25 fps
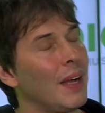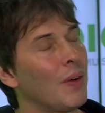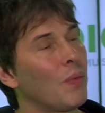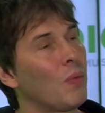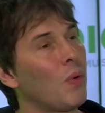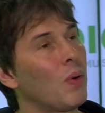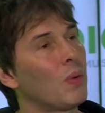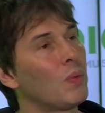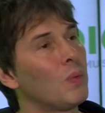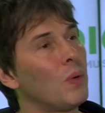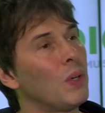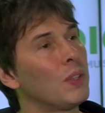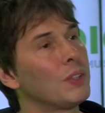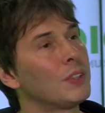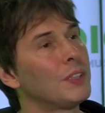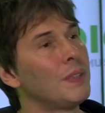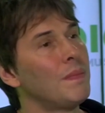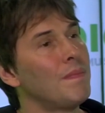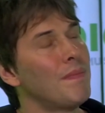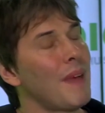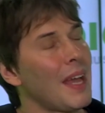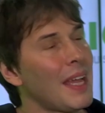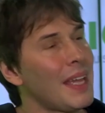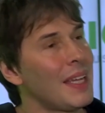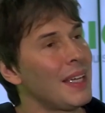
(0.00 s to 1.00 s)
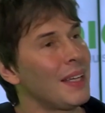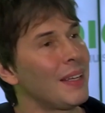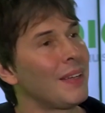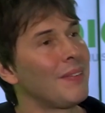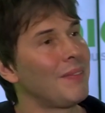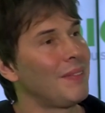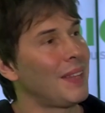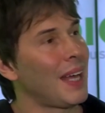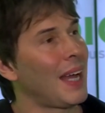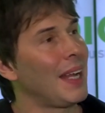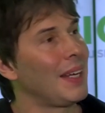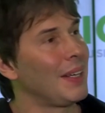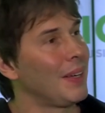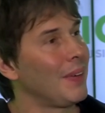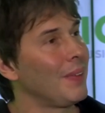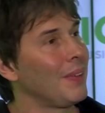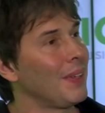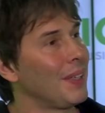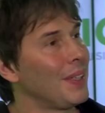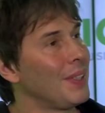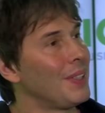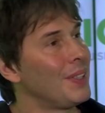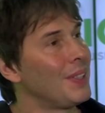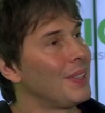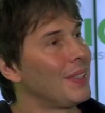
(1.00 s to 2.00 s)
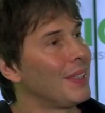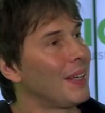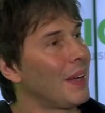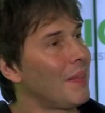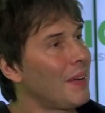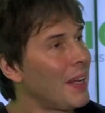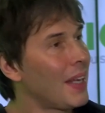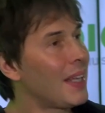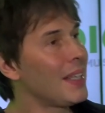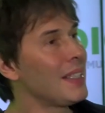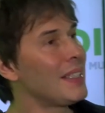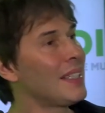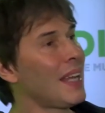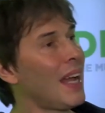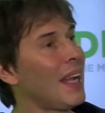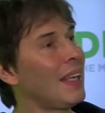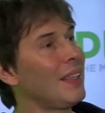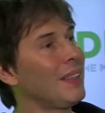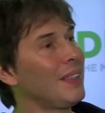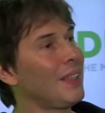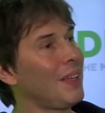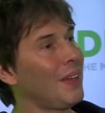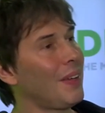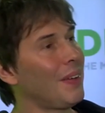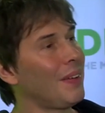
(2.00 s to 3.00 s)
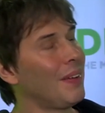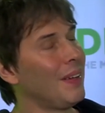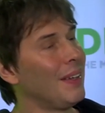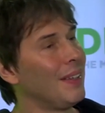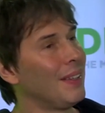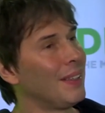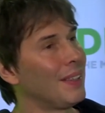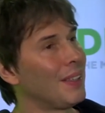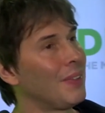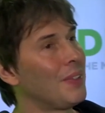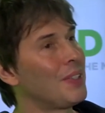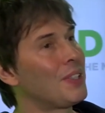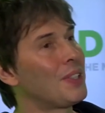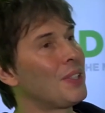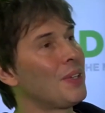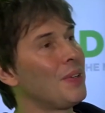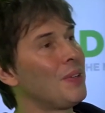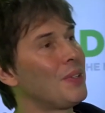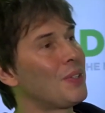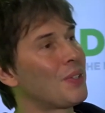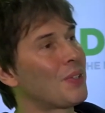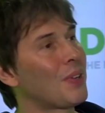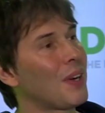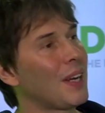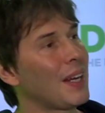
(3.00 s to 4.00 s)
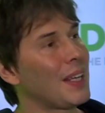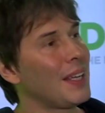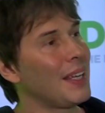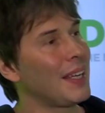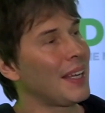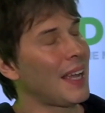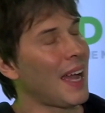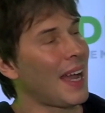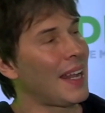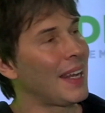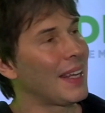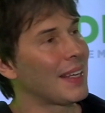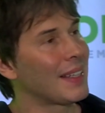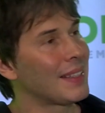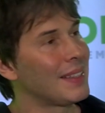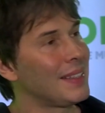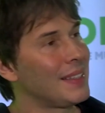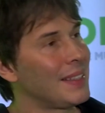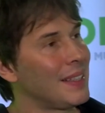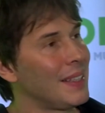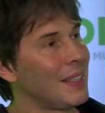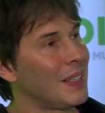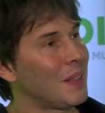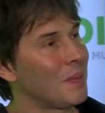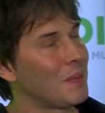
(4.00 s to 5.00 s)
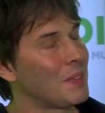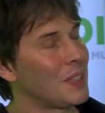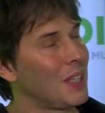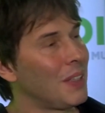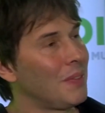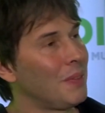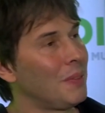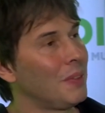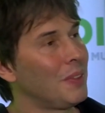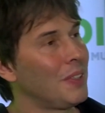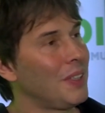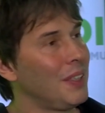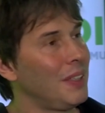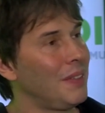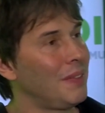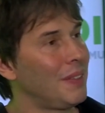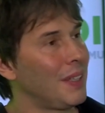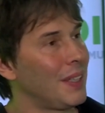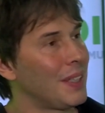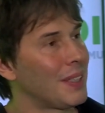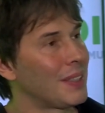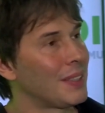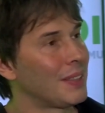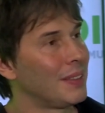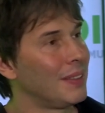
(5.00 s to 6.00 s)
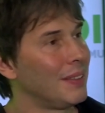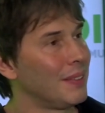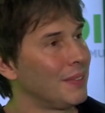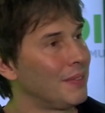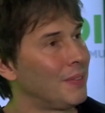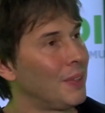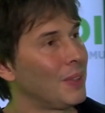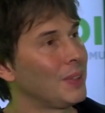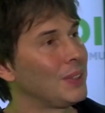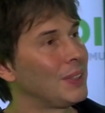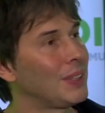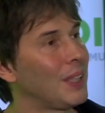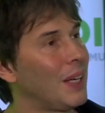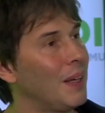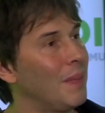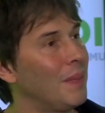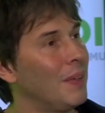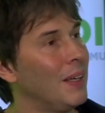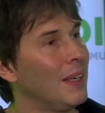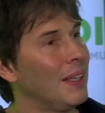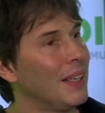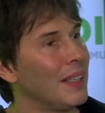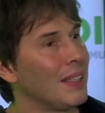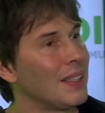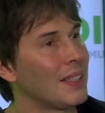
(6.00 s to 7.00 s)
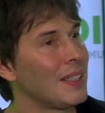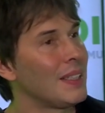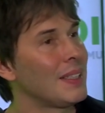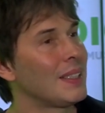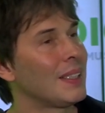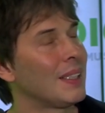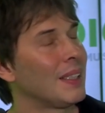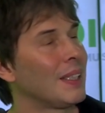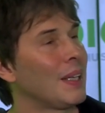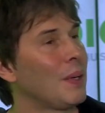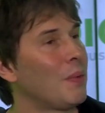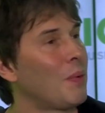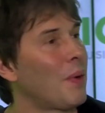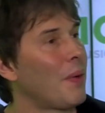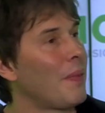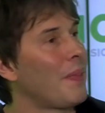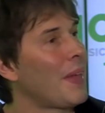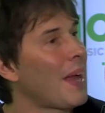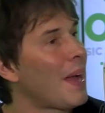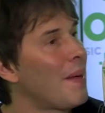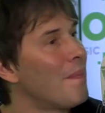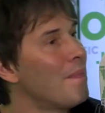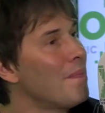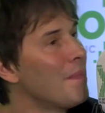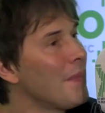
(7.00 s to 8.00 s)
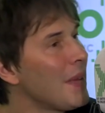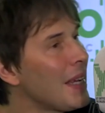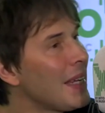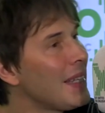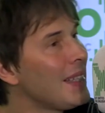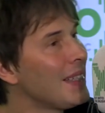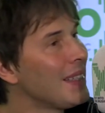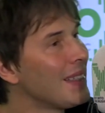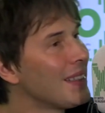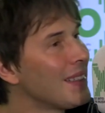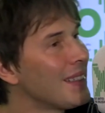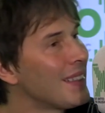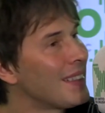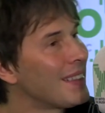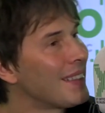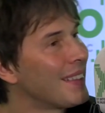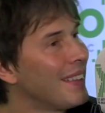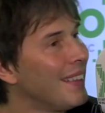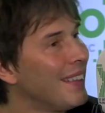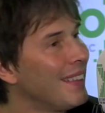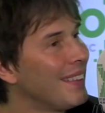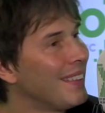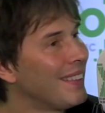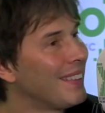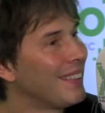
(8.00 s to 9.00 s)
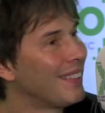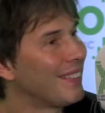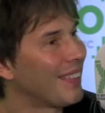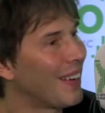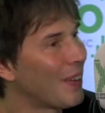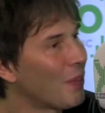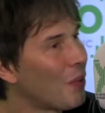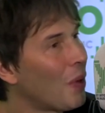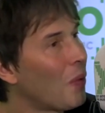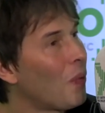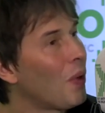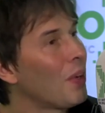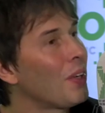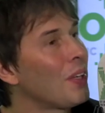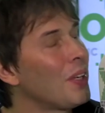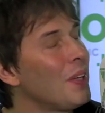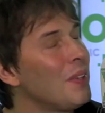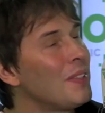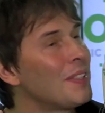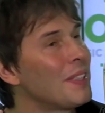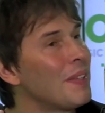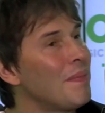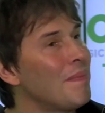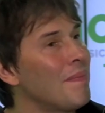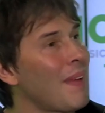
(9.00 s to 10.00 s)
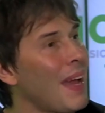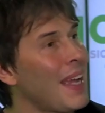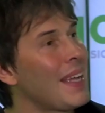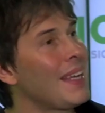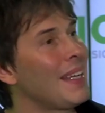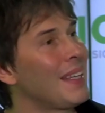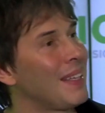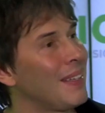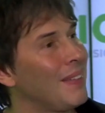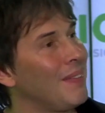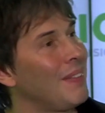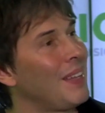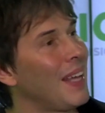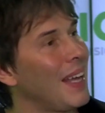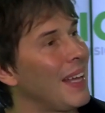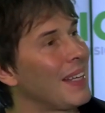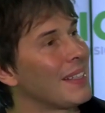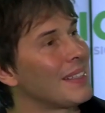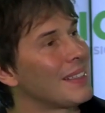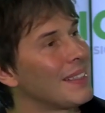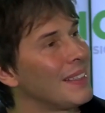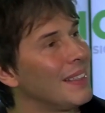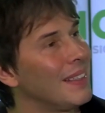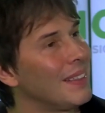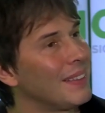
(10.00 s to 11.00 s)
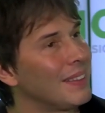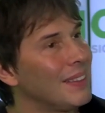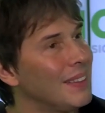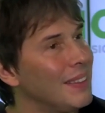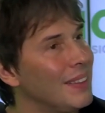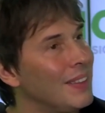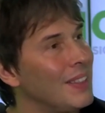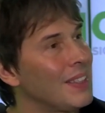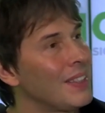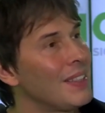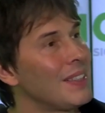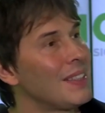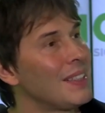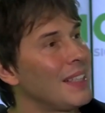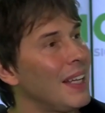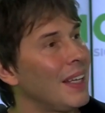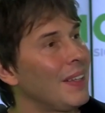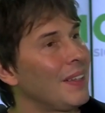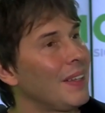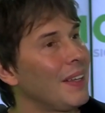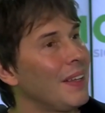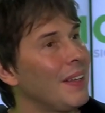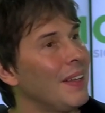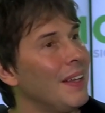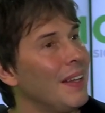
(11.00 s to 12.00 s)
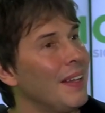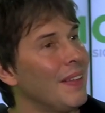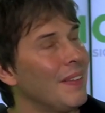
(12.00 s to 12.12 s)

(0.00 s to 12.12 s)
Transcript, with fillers: What to make of that knowledge. I mean, it can tell you there are 2 trillion galaxies in the observable universe, full stop. It doesn't tell you what that means, right? What are you to make of that? It doesn't tell you.